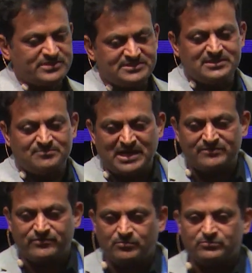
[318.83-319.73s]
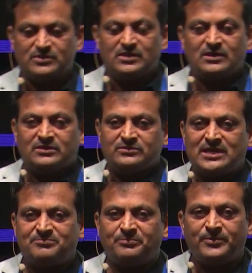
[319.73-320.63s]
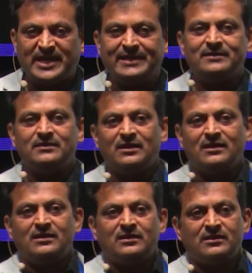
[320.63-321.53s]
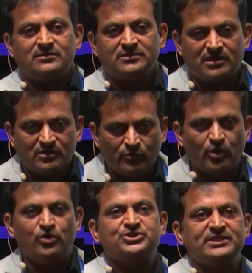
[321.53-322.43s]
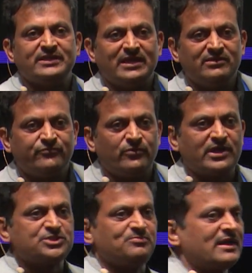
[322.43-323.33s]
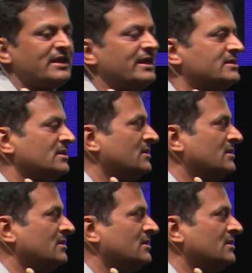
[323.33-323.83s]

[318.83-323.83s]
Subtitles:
digital platform that bring the revolution in forex market